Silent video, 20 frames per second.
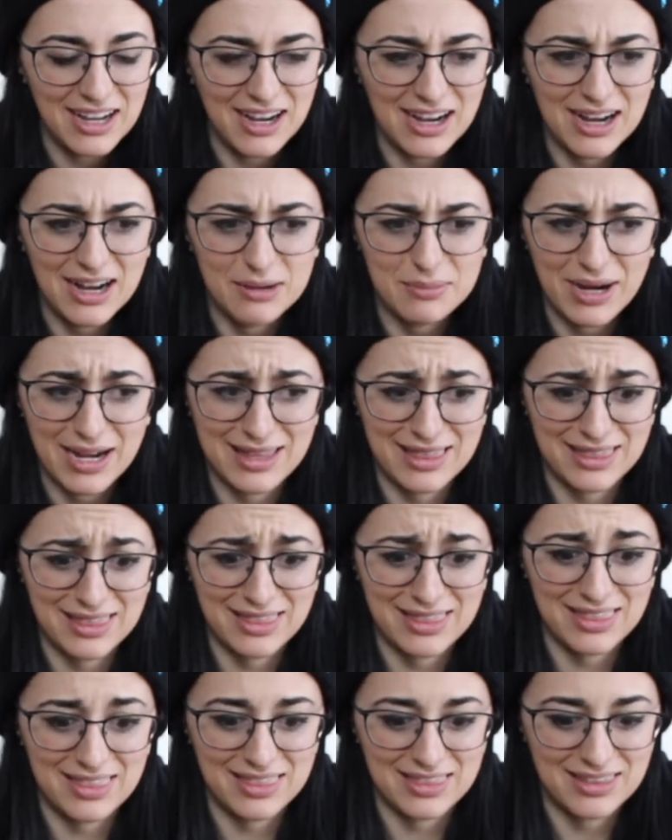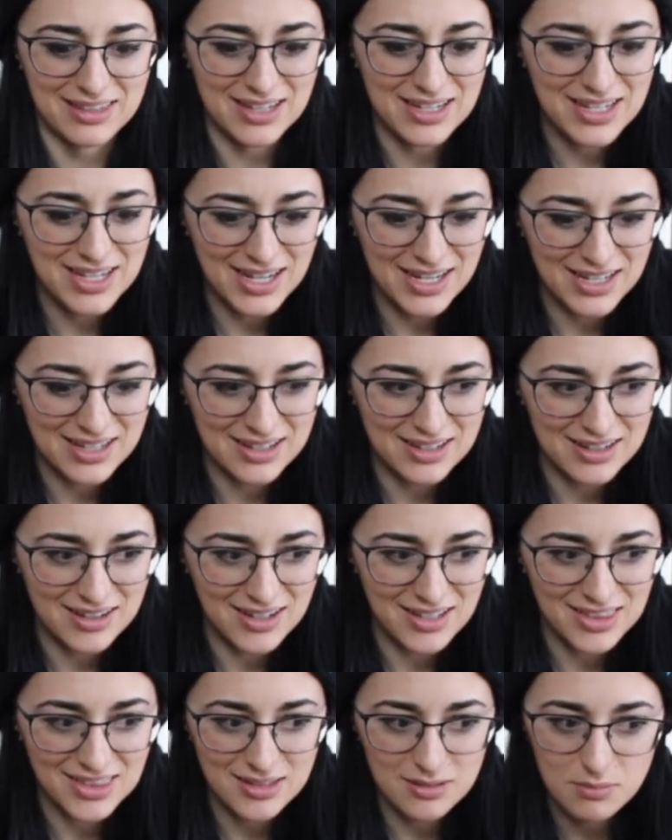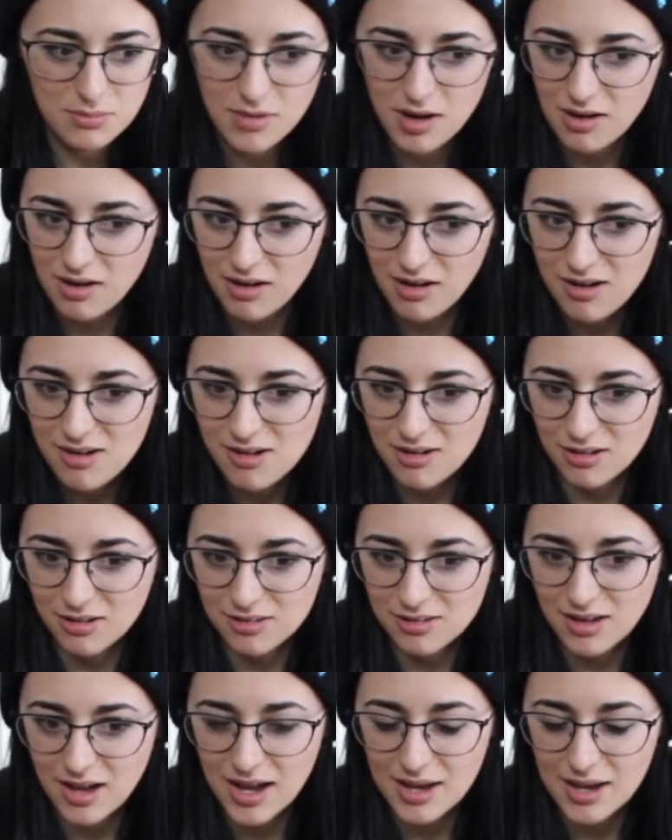Um, I think I got them all.